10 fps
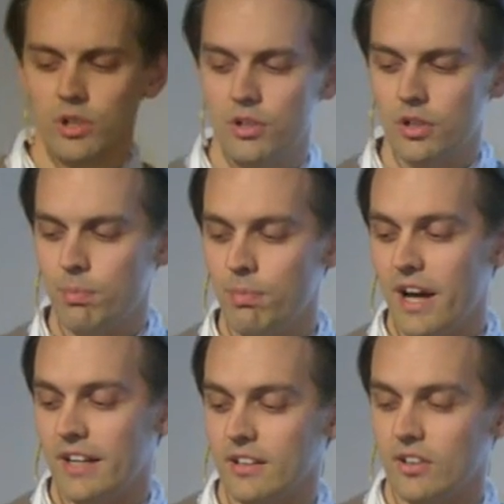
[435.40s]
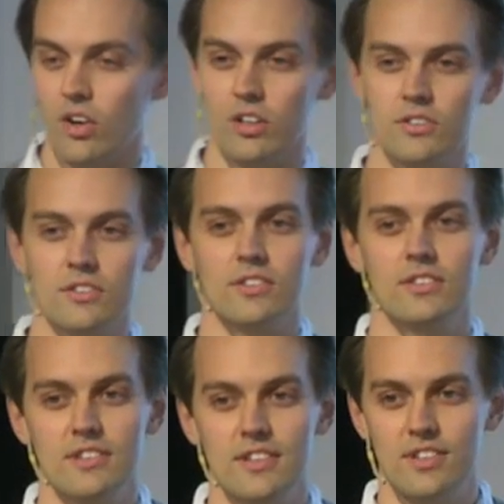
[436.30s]
look back on
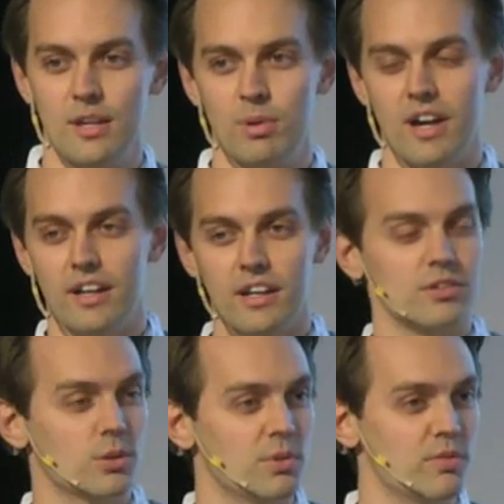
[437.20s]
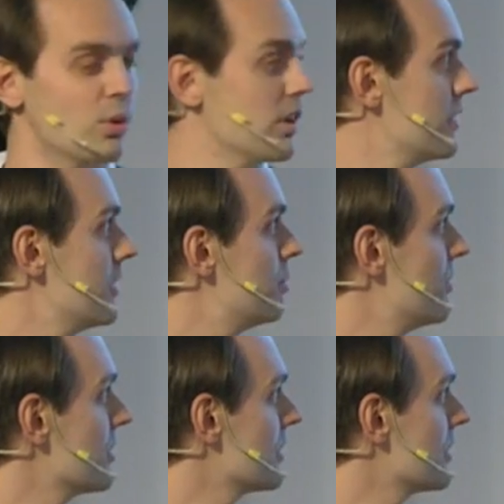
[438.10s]
this API I showed before, the pivotal